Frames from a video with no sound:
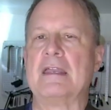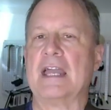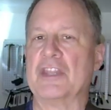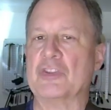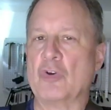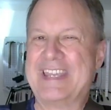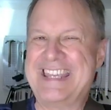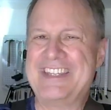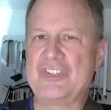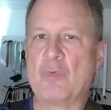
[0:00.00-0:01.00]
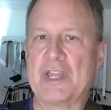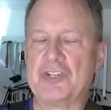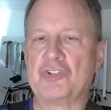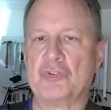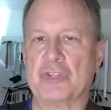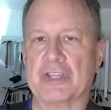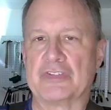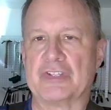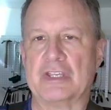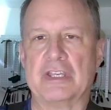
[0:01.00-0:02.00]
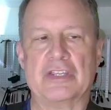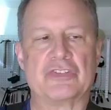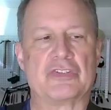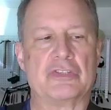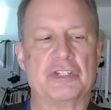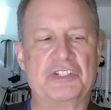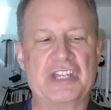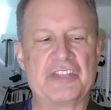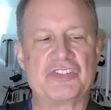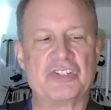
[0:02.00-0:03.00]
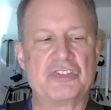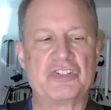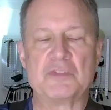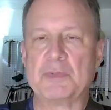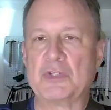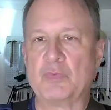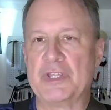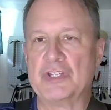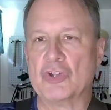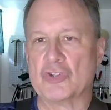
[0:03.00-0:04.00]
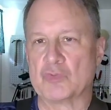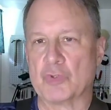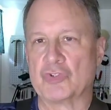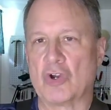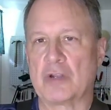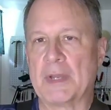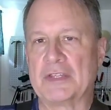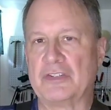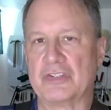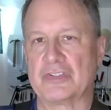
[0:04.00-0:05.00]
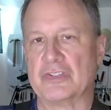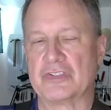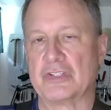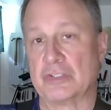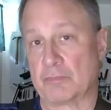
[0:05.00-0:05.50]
And the easy way to do this is the distances between the notes. We'll talk about distances